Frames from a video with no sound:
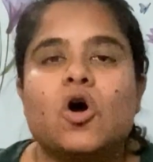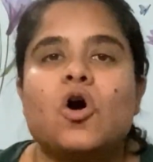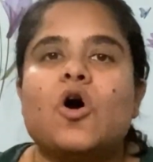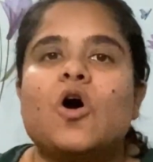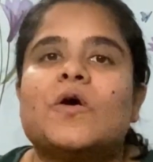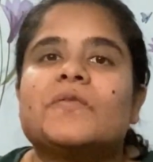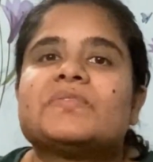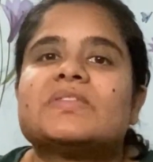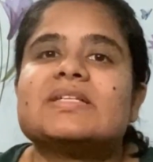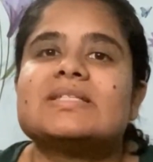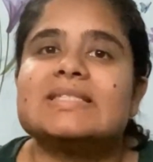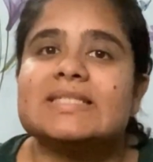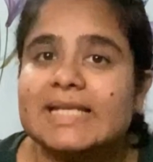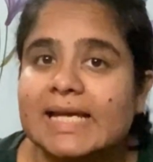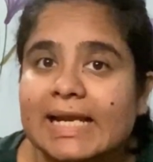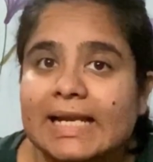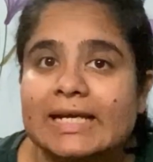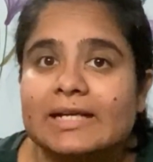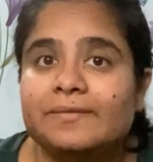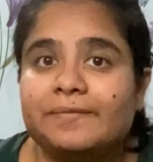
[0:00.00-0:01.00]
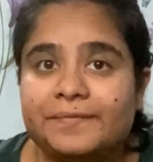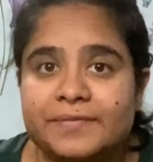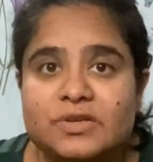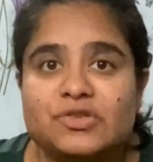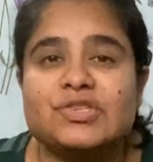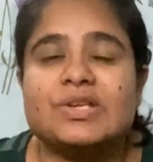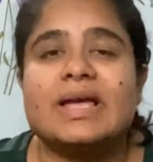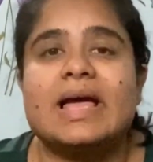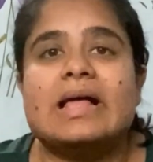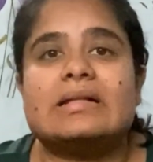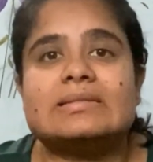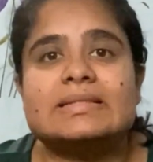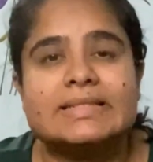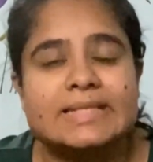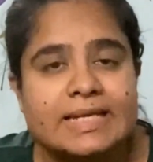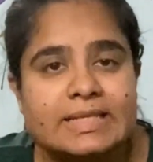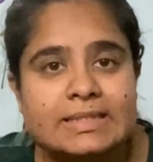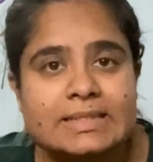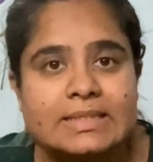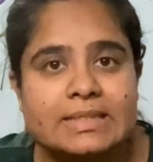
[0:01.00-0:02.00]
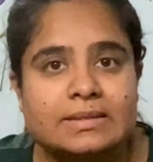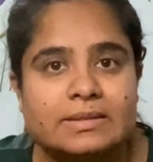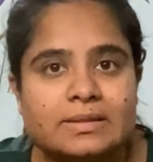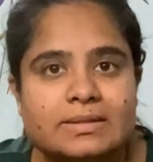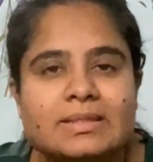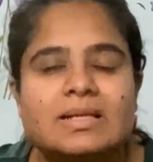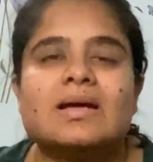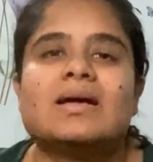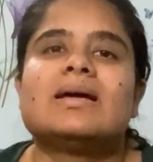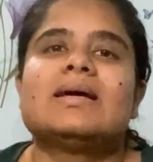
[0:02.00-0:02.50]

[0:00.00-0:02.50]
of the cichlid fish ancestors